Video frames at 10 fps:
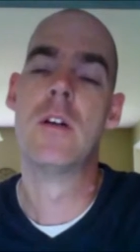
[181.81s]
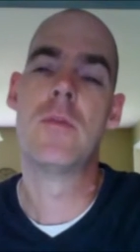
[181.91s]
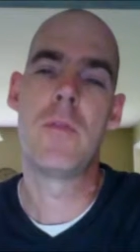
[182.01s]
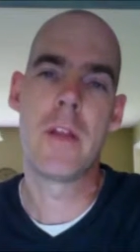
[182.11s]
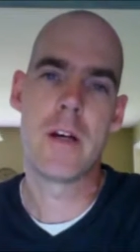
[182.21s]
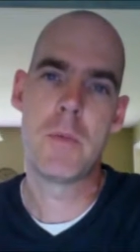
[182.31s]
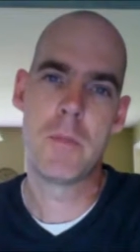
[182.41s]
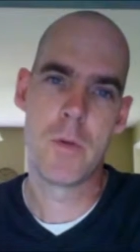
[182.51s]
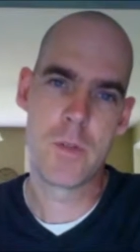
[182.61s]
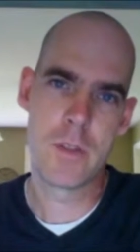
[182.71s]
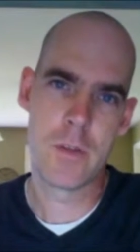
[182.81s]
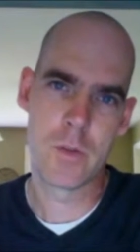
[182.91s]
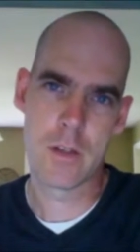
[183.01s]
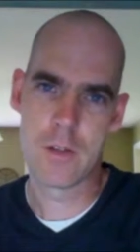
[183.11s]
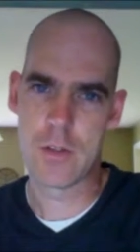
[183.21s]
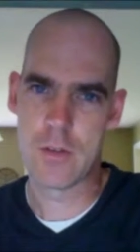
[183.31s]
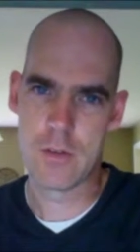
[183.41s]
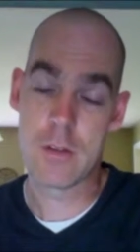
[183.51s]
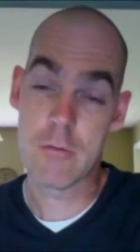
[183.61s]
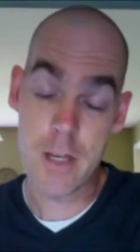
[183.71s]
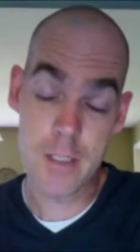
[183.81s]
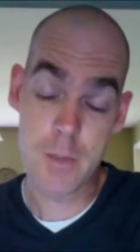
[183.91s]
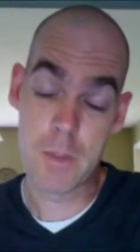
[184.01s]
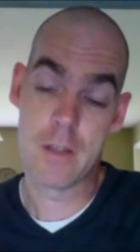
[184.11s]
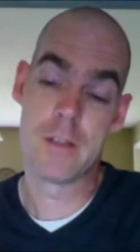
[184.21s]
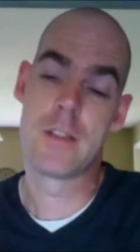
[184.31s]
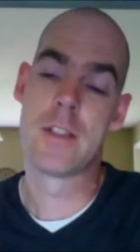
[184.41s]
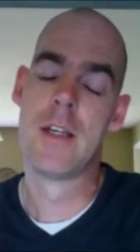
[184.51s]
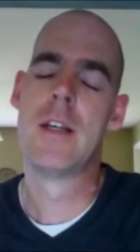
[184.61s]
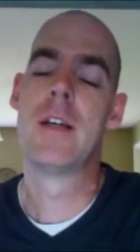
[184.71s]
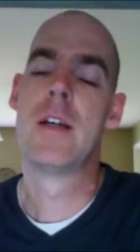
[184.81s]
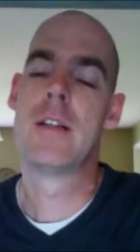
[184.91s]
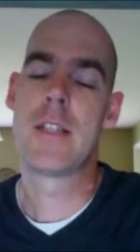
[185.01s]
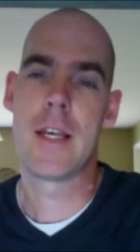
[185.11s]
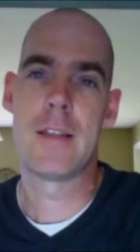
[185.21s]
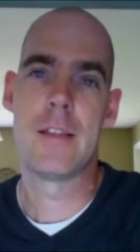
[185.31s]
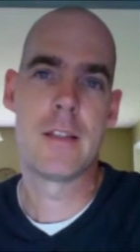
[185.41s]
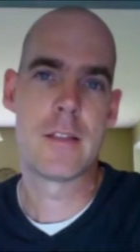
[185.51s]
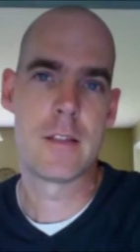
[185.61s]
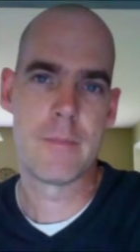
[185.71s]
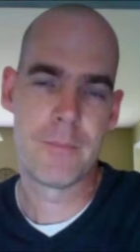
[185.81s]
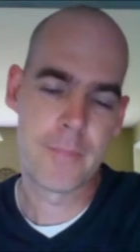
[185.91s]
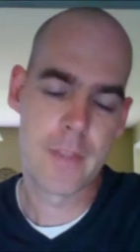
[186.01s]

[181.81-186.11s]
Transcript: hopefully I'll put most of those concerns to rest, because sadly it's a